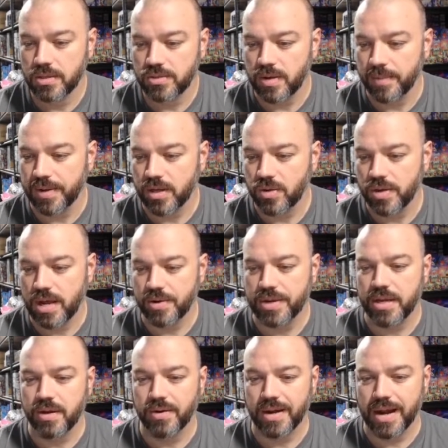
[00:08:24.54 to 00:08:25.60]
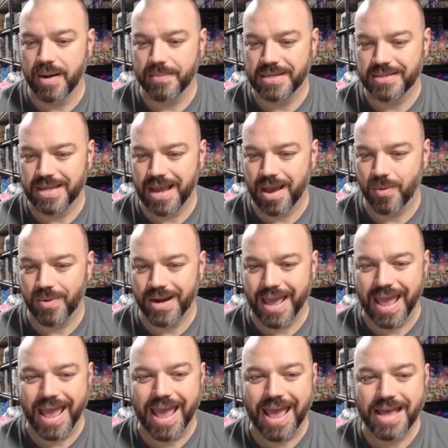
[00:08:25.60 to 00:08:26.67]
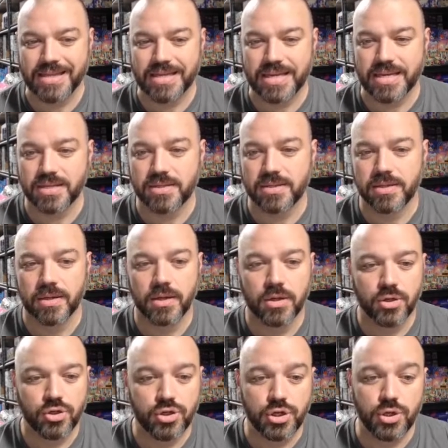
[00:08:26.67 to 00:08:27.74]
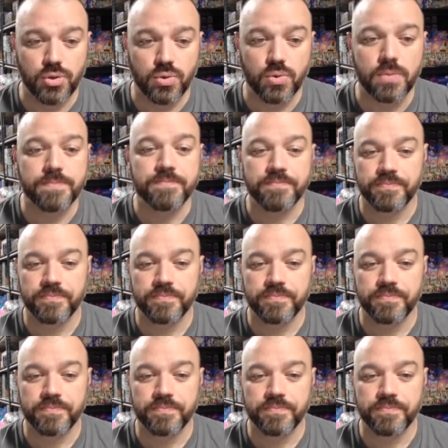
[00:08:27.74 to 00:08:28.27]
So I'm going to go down here and I'm going to say I want to add this to